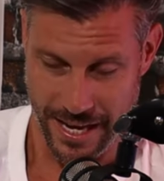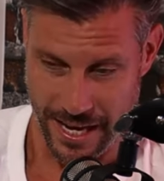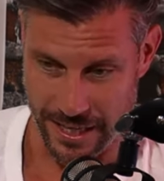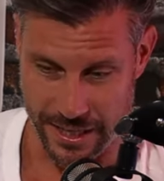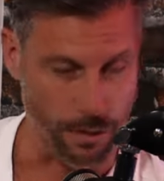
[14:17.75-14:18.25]

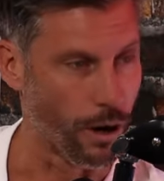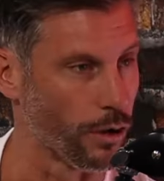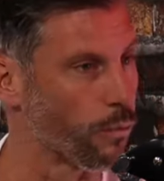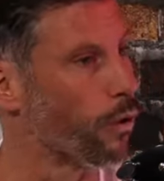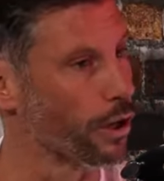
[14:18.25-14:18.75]
and so
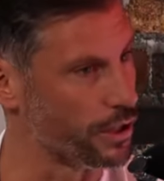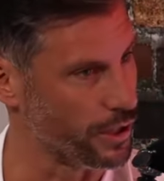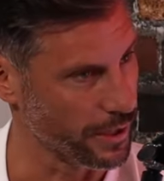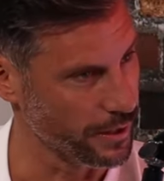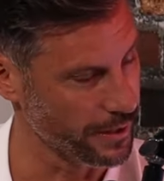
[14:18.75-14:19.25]
I'd watch
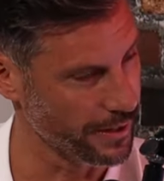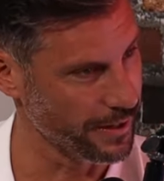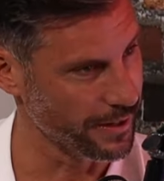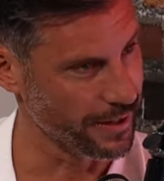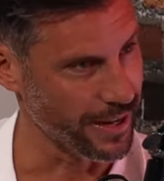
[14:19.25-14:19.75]
it
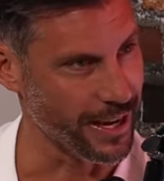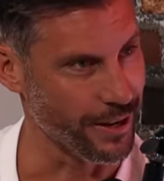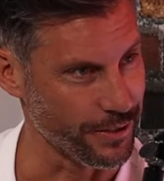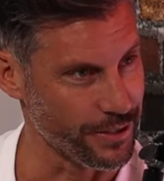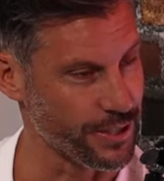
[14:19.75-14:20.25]
and
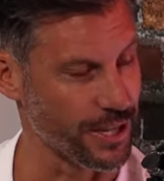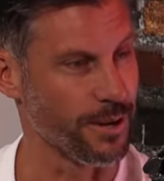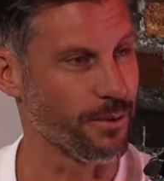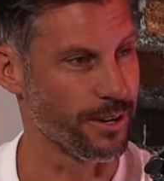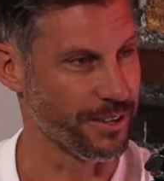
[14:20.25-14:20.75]
I'd see
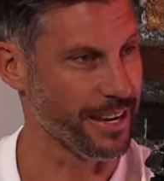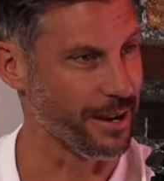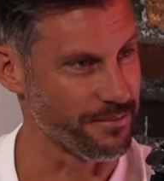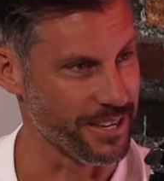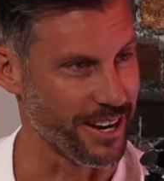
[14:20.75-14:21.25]
what
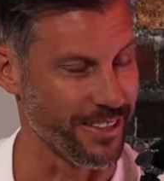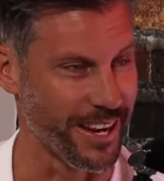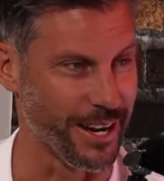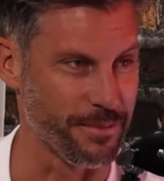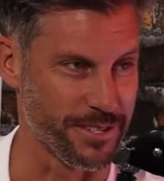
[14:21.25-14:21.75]
comes out on
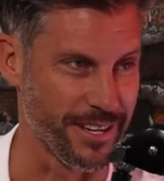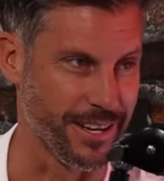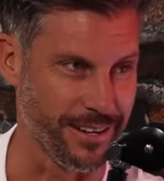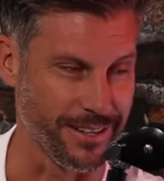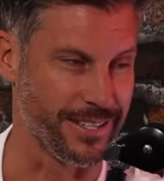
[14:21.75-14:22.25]
that episode
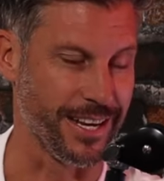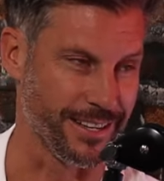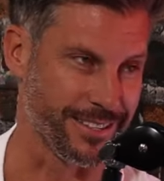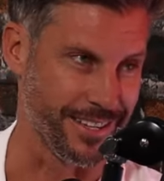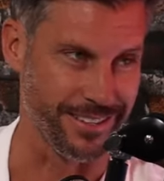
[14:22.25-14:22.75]
and I'd
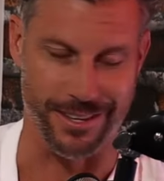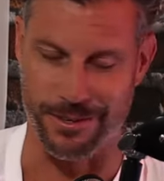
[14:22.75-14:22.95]
text and go,